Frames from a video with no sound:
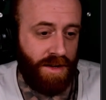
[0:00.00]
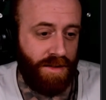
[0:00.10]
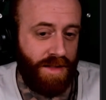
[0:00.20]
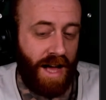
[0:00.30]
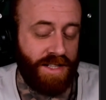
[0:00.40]

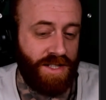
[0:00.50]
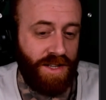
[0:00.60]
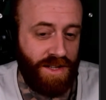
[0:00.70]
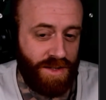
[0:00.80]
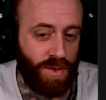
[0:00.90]
That's
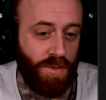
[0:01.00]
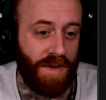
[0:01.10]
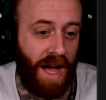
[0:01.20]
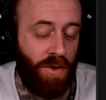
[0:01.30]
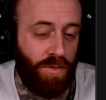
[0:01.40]
the
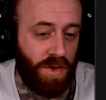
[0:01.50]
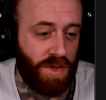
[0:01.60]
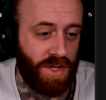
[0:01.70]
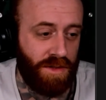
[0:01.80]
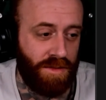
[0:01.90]
zoomed out
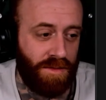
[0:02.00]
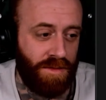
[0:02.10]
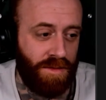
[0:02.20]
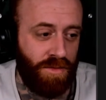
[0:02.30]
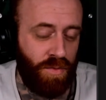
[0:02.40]
version,
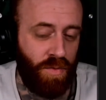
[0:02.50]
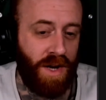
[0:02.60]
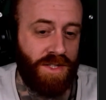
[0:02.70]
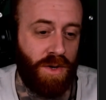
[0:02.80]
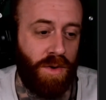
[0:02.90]

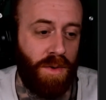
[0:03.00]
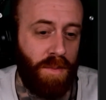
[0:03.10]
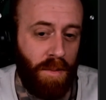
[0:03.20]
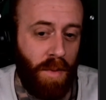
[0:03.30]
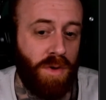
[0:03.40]
right? So,
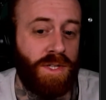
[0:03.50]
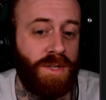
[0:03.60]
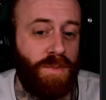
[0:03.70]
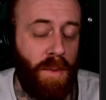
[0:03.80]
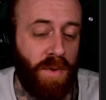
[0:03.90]
but most of
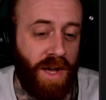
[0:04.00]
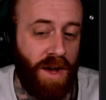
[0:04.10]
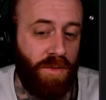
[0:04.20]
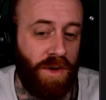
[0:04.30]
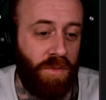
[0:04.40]
these people
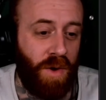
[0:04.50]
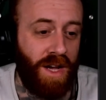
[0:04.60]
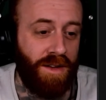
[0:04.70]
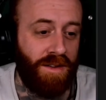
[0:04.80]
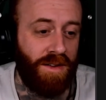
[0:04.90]
can't read and
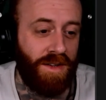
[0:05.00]
write.